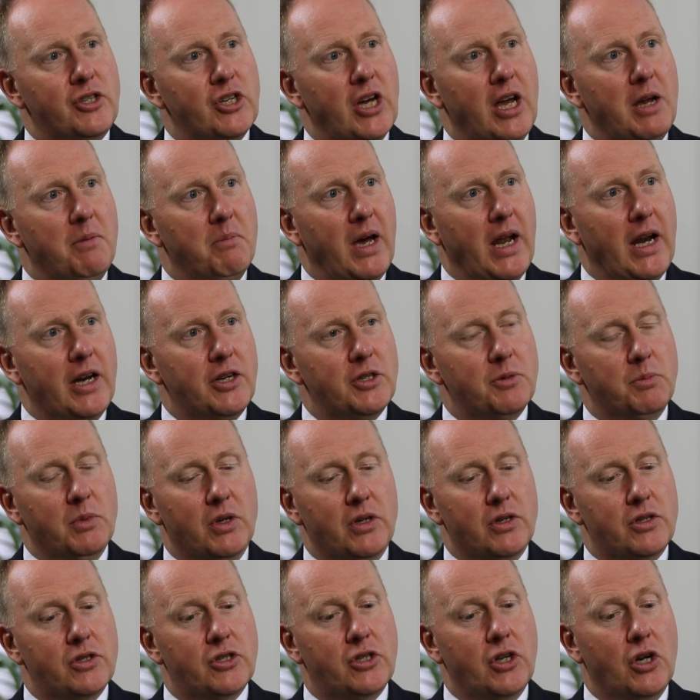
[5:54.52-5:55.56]
chain
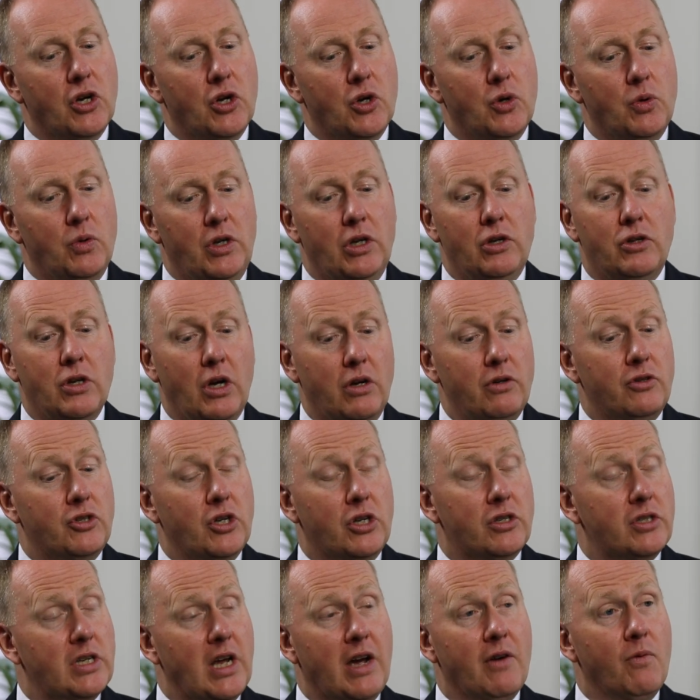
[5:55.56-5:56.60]
management. So you don't
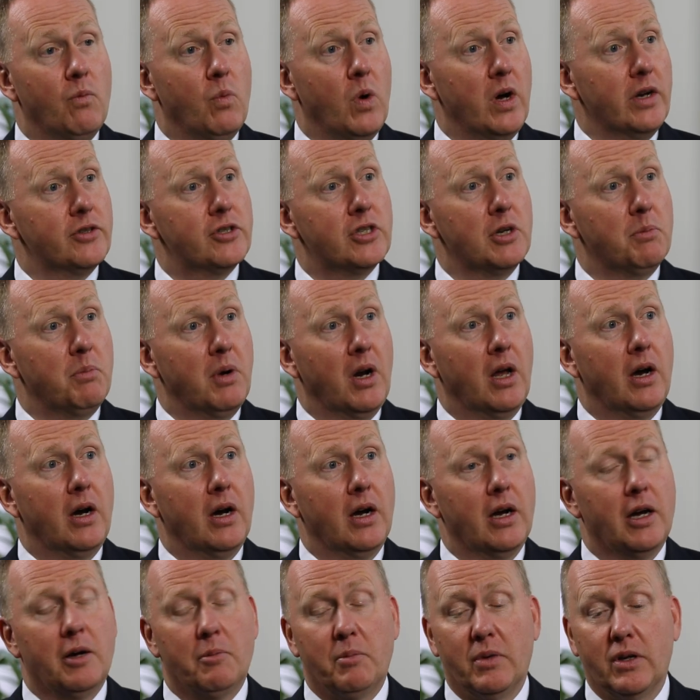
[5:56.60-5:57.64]
just have one
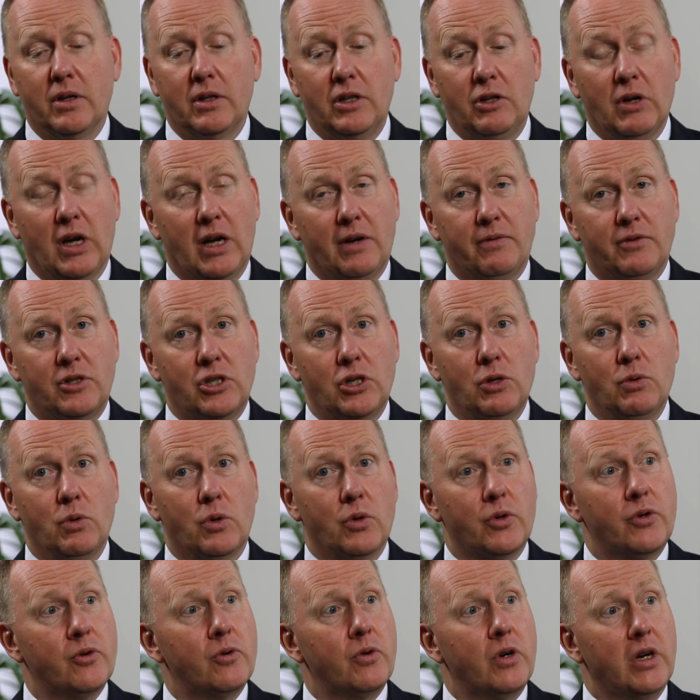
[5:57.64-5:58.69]
supplier, but you have two
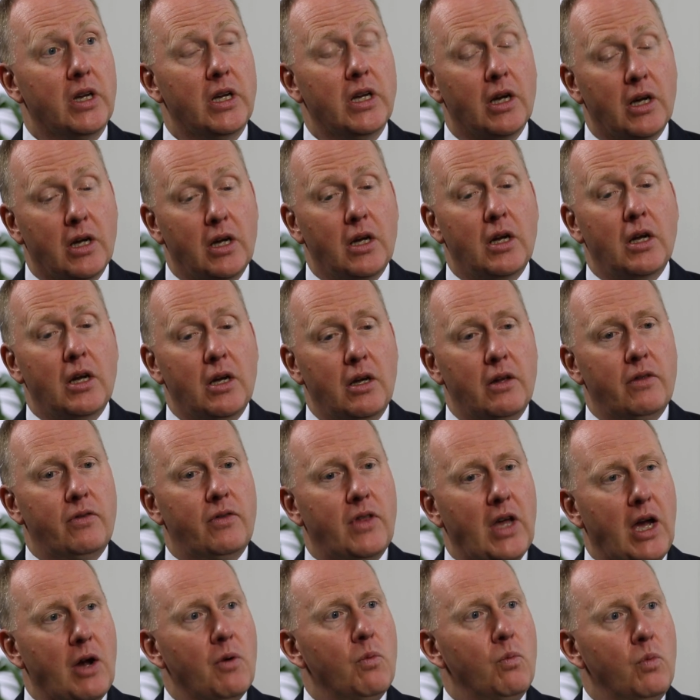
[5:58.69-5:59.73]
or three.
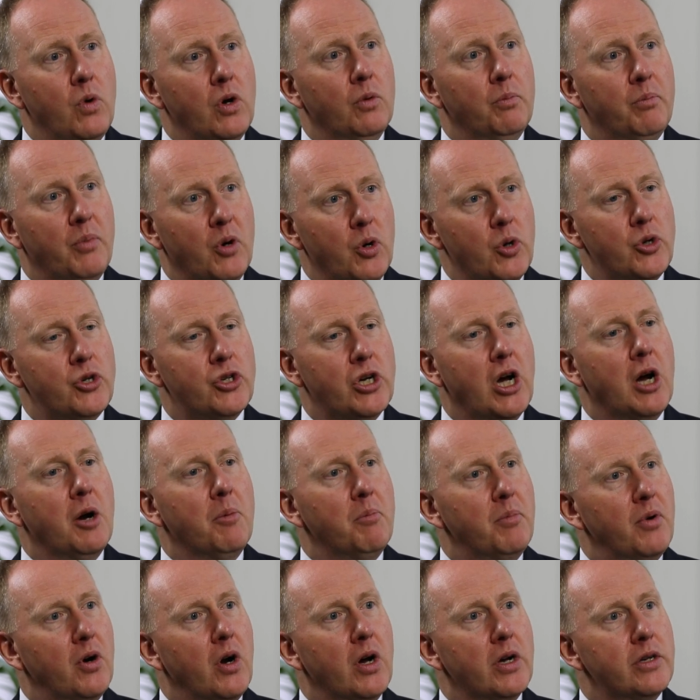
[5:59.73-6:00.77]
That will push
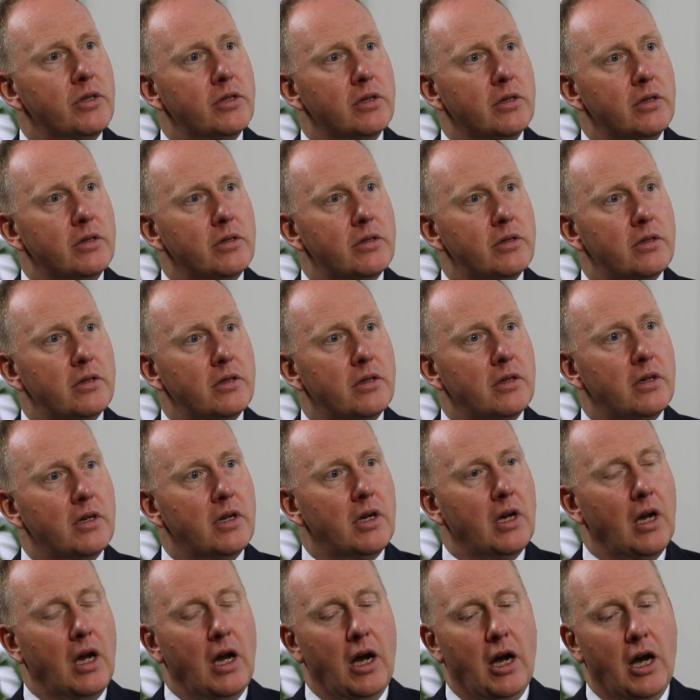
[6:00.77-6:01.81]
up prices,
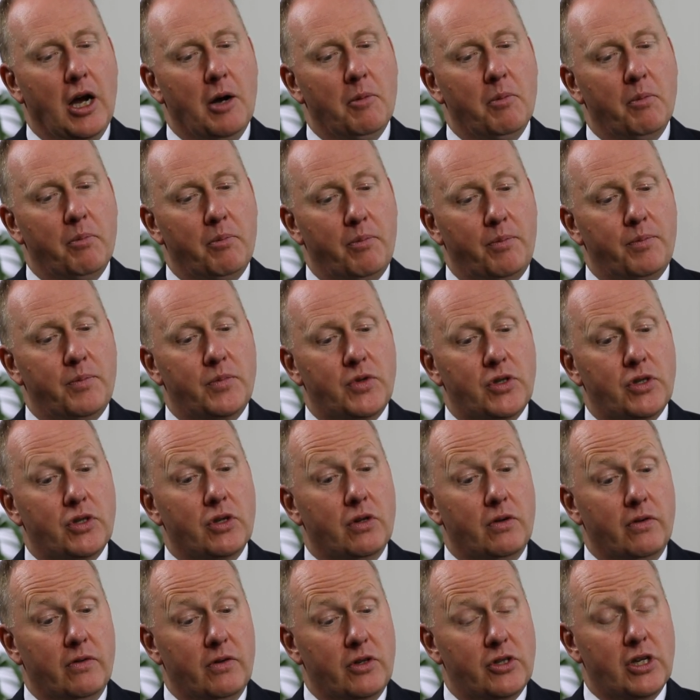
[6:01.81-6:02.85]

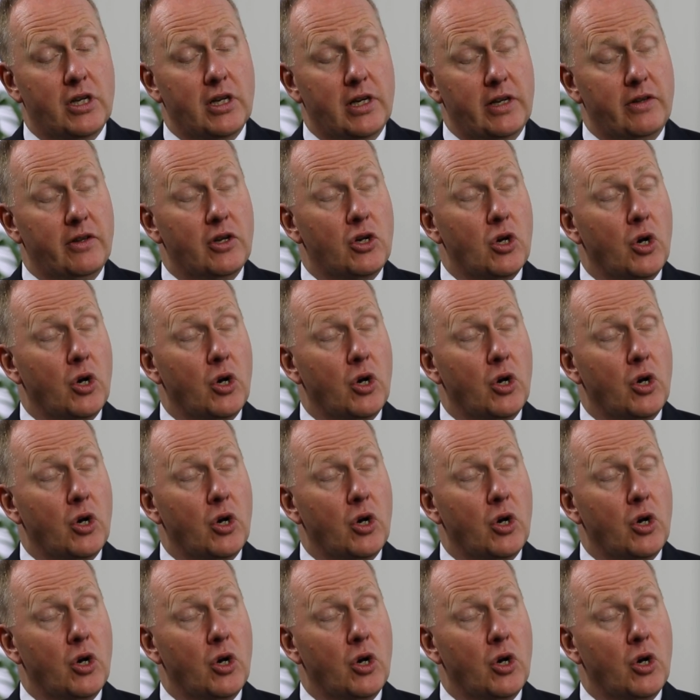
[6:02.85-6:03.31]
sort of certainly the